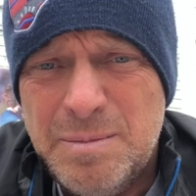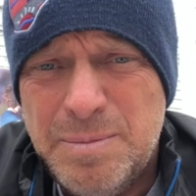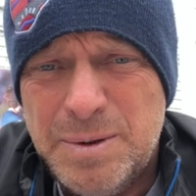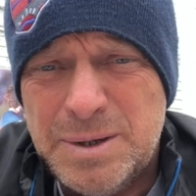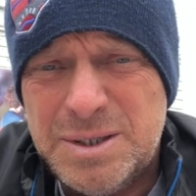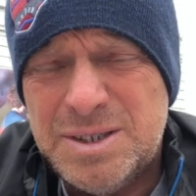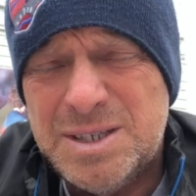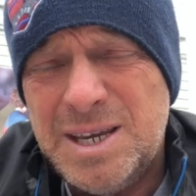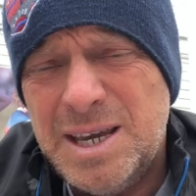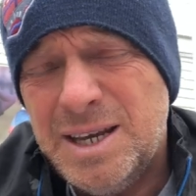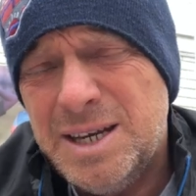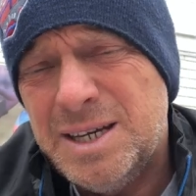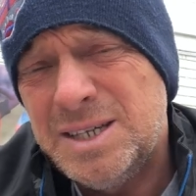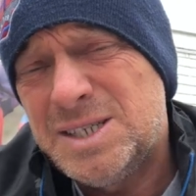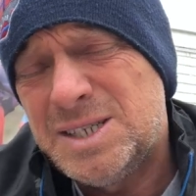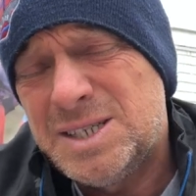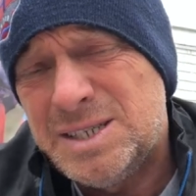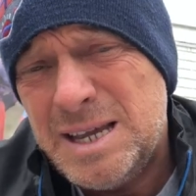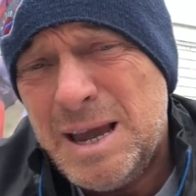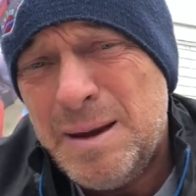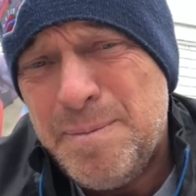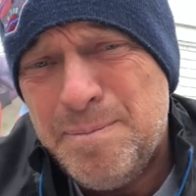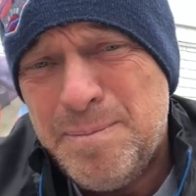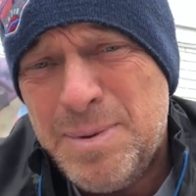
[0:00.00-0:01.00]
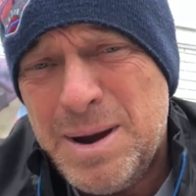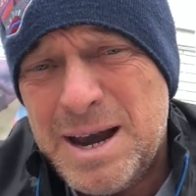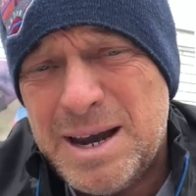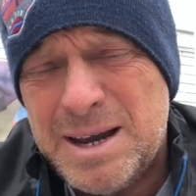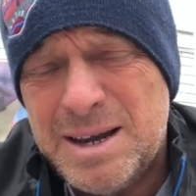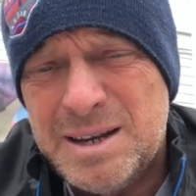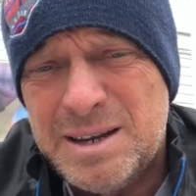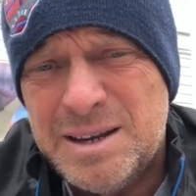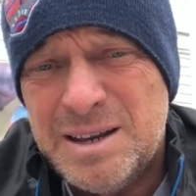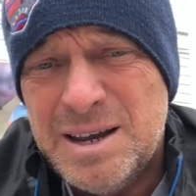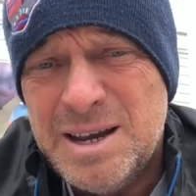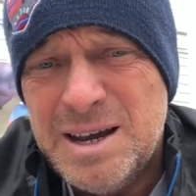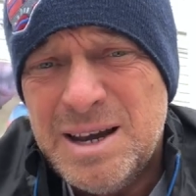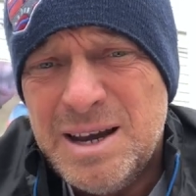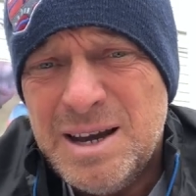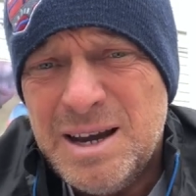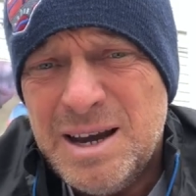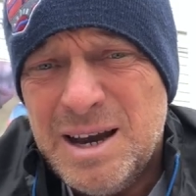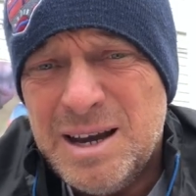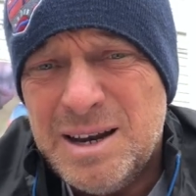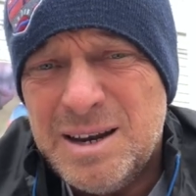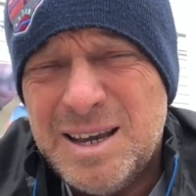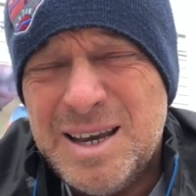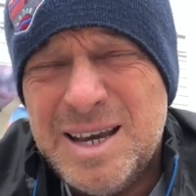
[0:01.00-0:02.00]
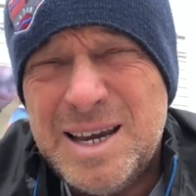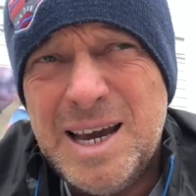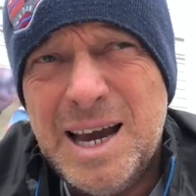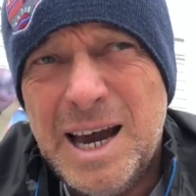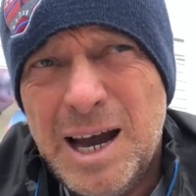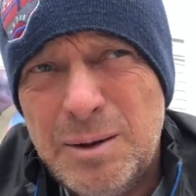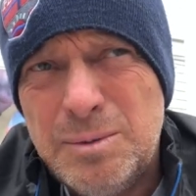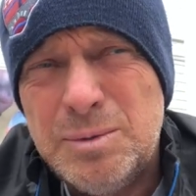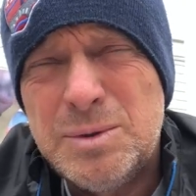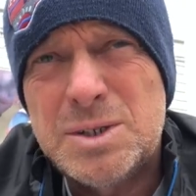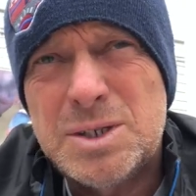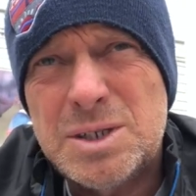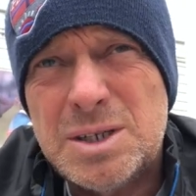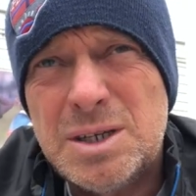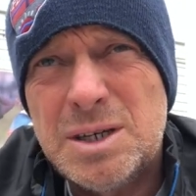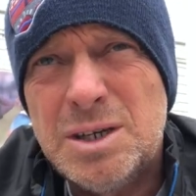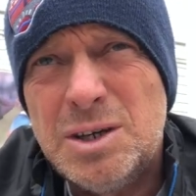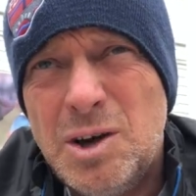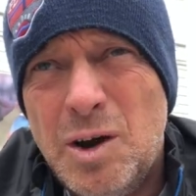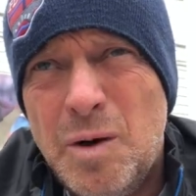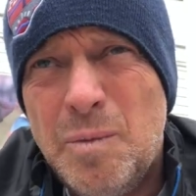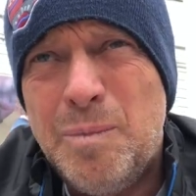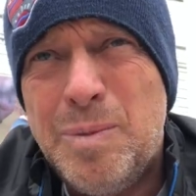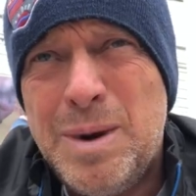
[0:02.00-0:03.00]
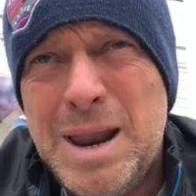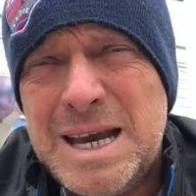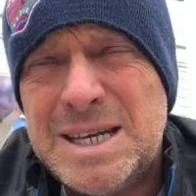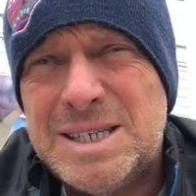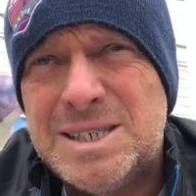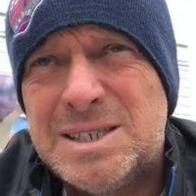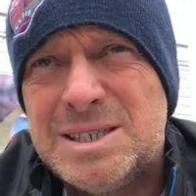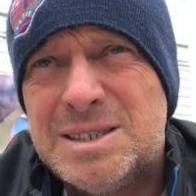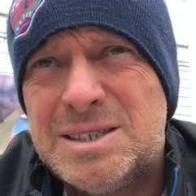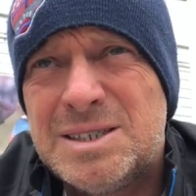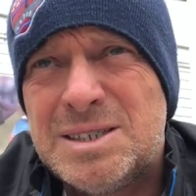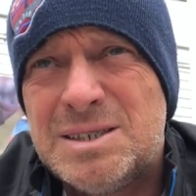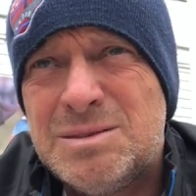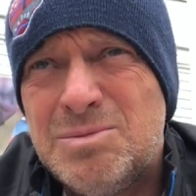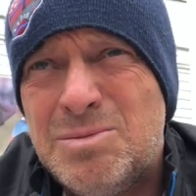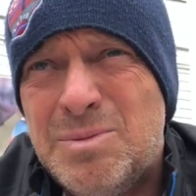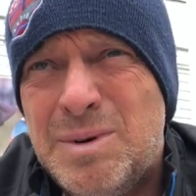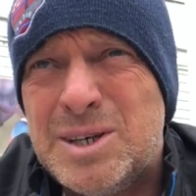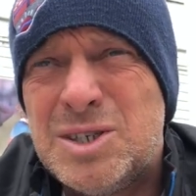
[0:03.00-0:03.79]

But take a step back and count your blessings.